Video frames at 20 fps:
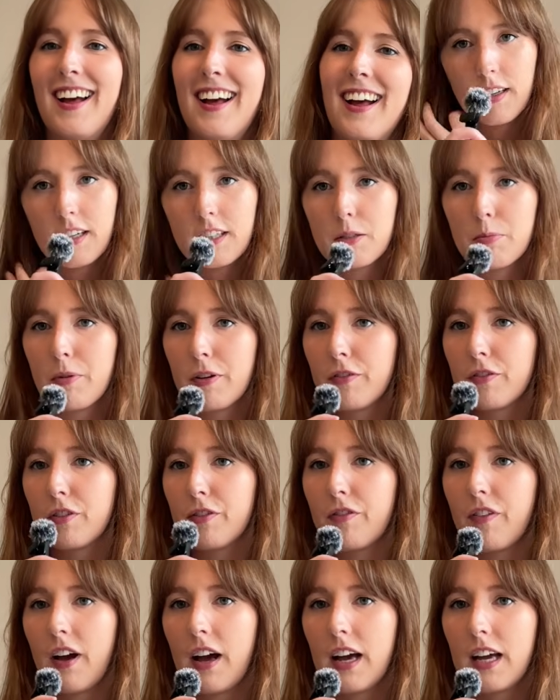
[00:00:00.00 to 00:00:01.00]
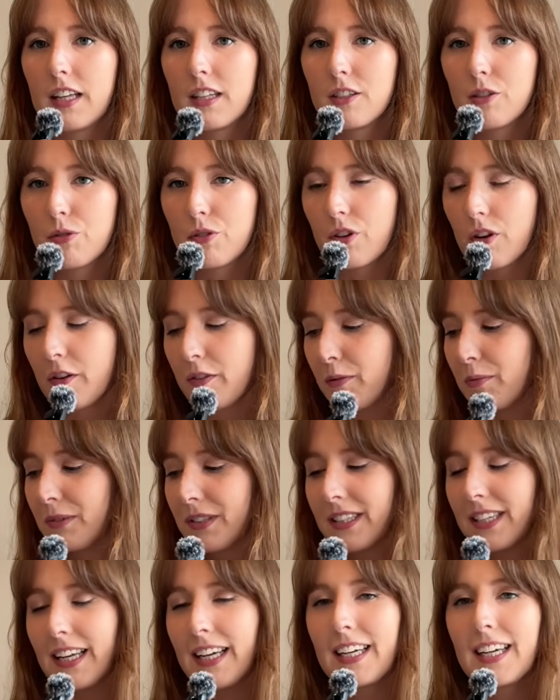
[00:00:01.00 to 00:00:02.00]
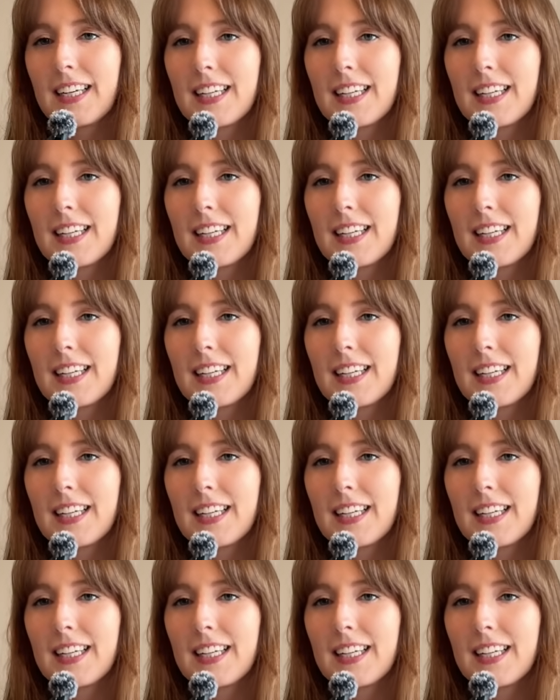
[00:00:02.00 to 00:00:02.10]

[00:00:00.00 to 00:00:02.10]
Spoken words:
Had to move the fan, so sorry if I'm sitting